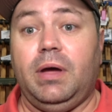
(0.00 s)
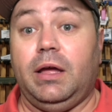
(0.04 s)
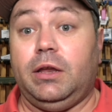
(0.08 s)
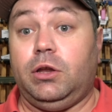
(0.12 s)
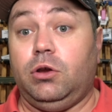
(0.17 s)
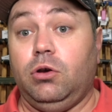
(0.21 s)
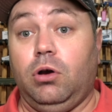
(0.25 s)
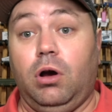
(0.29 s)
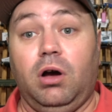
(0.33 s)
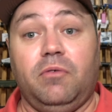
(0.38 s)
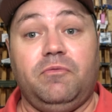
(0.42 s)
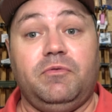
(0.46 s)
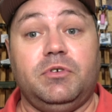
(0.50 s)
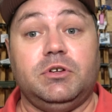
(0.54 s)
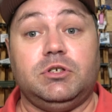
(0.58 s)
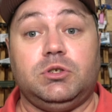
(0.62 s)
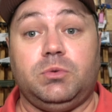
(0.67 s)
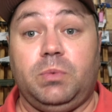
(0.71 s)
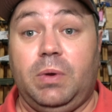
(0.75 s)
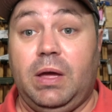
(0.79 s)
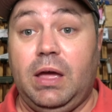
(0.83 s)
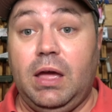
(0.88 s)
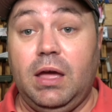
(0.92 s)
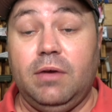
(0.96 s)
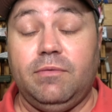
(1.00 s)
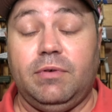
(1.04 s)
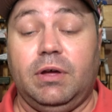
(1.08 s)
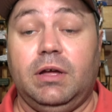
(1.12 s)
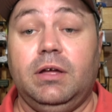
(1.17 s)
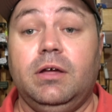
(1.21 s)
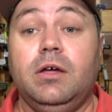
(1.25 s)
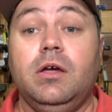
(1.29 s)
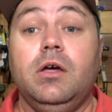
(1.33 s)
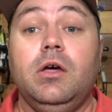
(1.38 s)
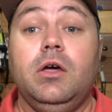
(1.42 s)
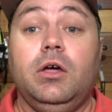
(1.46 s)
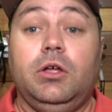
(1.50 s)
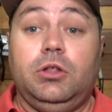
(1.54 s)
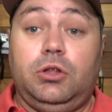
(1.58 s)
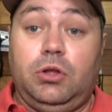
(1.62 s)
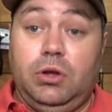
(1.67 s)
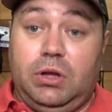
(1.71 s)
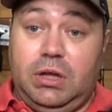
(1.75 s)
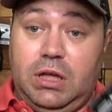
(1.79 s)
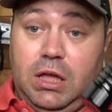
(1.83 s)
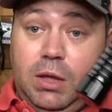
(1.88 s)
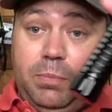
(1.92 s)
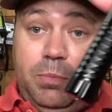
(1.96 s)
at your office, wherever,
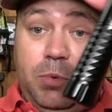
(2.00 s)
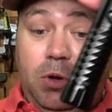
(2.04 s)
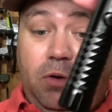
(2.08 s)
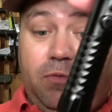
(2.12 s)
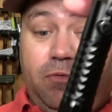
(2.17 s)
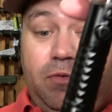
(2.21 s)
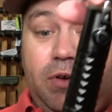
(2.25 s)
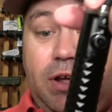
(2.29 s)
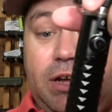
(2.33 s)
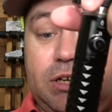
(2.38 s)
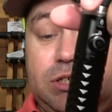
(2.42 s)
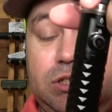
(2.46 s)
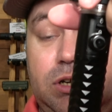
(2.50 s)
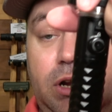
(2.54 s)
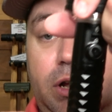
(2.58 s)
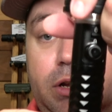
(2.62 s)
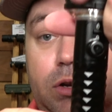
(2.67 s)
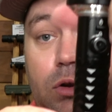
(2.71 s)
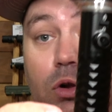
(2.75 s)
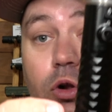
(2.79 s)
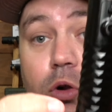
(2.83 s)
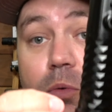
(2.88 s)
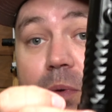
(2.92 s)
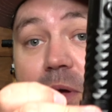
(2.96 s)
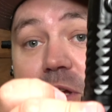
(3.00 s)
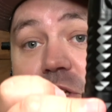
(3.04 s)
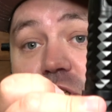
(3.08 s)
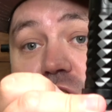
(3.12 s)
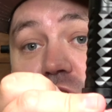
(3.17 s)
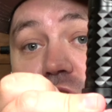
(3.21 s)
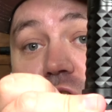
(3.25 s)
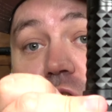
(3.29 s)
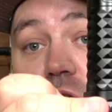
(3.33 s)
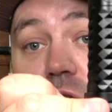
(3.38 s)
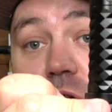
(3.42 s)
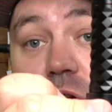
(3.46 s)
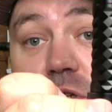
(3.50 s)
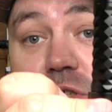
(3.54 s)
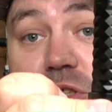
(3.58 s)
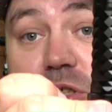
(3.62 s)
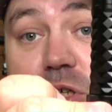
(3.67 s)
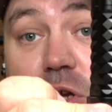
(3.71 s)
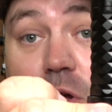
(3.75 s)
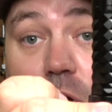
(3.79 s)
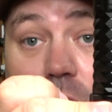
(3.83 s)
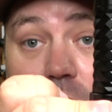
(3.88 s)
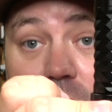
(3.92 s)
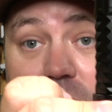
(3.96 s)
to keep your flashlight always
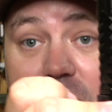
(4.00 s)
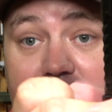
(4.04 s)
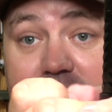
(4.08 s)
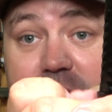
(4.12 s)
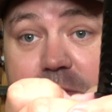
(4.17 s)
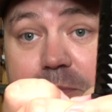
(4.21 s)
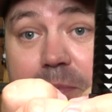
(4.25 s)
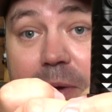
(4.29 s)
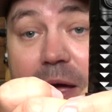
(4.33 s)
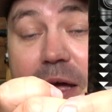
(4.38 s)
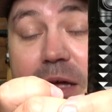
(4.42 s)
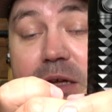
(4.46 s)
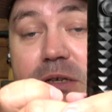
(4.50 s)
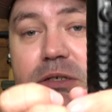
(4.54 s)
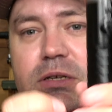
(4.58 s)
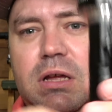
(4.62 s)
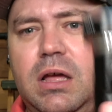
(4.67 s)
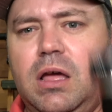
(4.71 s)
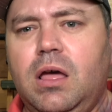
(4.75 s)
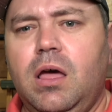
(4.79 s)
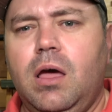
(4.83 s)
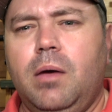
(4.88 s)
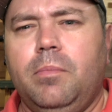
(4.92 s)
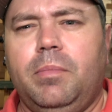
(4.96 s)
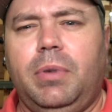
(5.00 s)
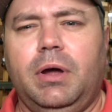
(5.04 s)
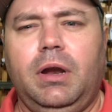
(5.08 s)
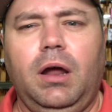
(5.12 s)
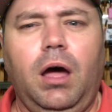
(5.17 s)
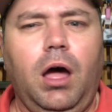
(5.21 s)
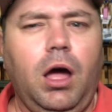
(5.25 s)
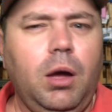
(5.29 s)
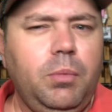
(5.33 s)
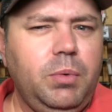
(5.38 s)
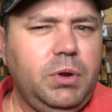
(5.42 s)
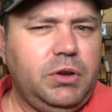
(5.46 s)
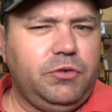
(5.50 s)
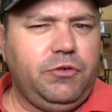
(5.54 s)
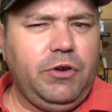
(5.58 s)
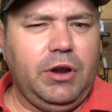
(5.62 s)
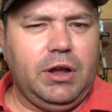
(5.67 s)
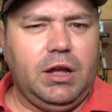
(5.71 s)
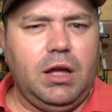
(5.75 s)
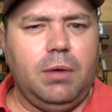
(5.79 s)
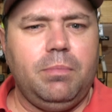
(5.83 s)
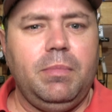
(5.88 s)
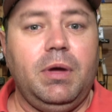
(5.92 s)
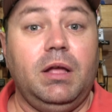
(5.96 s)
charged on its base. But I would
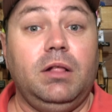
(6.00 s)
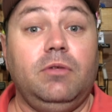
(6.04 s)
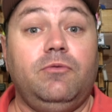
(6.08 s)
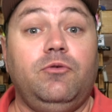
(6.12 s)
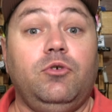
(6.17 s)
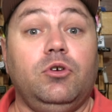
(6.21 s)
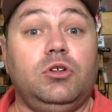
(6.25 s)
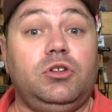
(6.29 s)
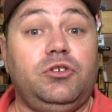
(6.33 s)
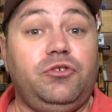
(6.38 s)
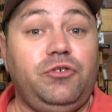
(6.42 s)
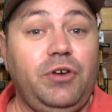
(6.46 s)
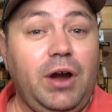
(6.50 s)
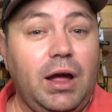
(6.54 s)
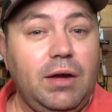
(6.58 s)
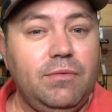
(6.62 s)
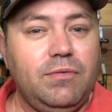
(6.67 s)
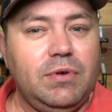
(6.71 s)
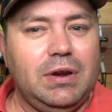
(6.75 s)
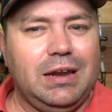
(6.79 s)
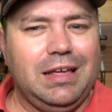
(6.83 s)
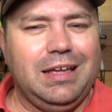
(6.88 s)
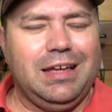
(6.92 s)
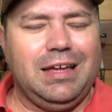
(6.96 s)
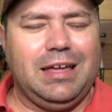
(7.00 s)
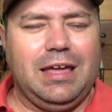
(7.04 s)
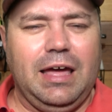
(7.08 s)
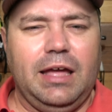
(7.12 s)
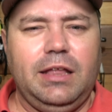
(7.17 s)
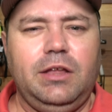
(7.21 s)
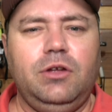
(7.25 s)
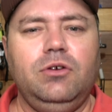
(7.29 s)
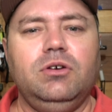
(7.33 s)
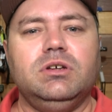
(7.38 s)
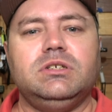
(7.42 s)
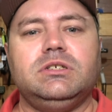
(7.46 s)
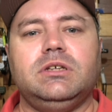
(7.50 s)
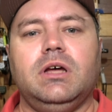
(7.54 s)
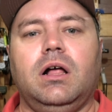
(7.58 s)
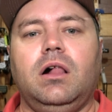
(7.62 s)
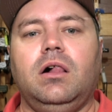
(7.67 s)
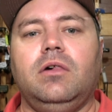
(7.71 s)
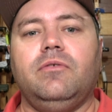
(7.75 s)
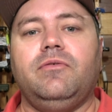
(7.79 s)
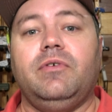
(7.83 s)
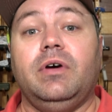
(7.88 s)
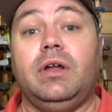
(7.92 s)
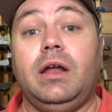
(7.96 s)
recommend for traveling, get
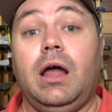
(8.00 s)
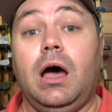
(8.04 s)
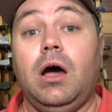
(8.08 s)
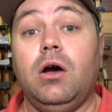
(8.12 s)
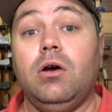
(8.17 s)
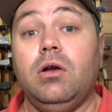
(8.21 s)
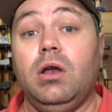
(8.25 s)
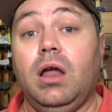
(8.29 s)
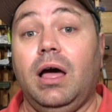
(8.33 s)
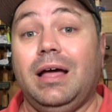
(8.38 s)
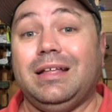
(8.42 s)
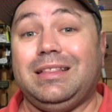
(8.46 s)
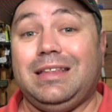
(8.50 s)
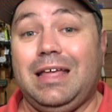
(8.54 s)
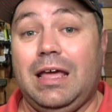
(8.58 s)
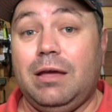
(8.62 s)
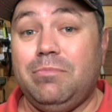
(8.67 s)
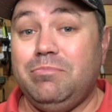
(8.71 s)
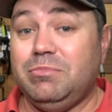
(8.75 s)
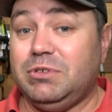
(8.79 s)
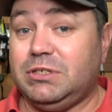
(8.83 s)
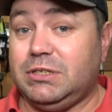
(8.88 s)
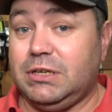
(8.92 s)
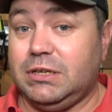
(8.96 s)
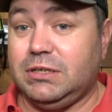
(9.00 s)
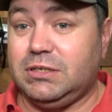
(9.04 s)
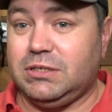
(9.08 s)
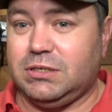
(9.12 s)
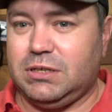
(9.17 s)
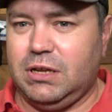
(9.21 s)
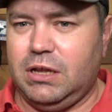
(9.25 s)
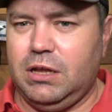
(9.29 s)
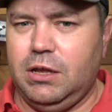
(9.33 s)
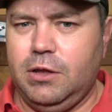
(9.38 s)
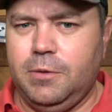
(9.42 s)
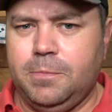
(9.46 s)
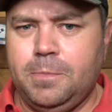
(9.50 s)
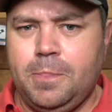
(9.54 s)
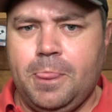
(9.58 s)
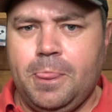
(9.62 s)
yourself an Olight MCC,